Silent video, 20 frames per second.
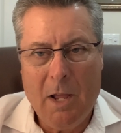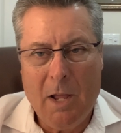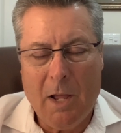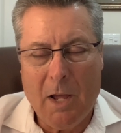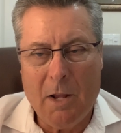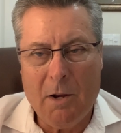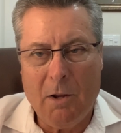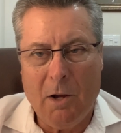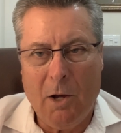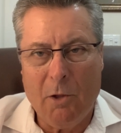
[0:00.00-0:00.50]

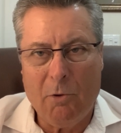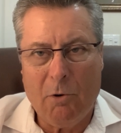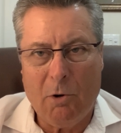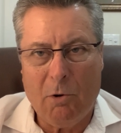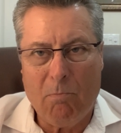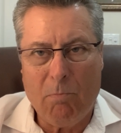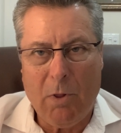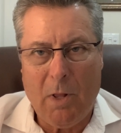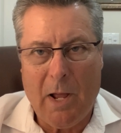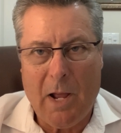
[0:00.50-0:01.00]
and other
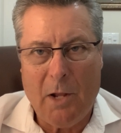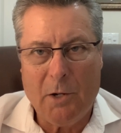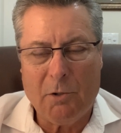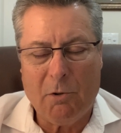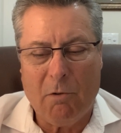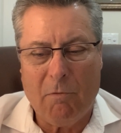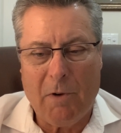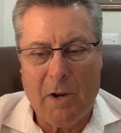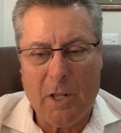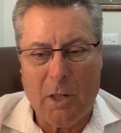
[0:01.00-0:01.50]
plans
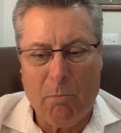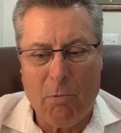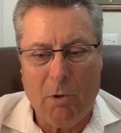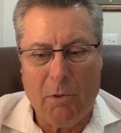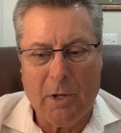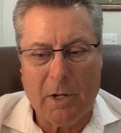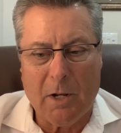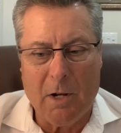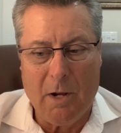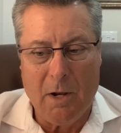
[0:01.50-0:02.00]
are available
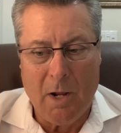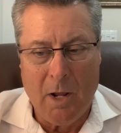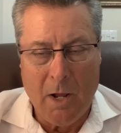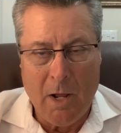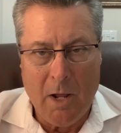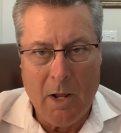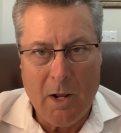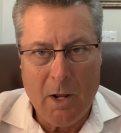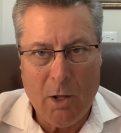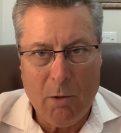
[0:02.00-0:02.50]
that could
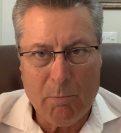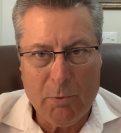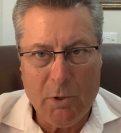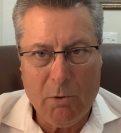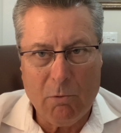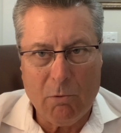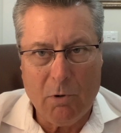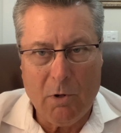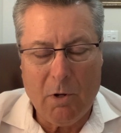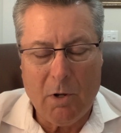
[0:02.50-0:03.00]
help
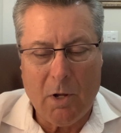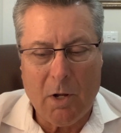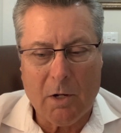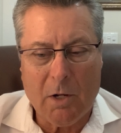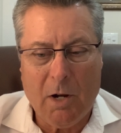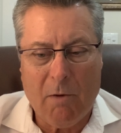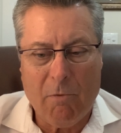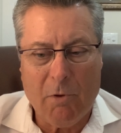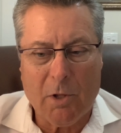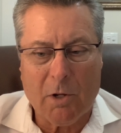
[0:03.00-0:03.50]
you uh,
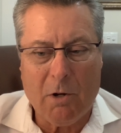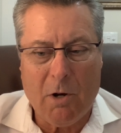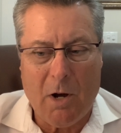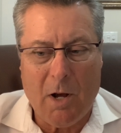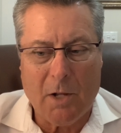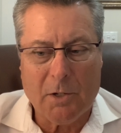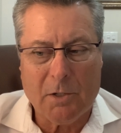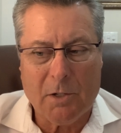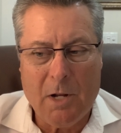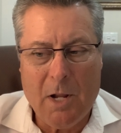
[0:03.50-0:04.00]
cover the
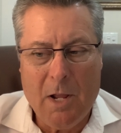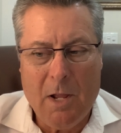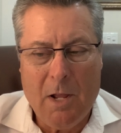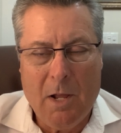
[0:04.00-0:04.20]
costs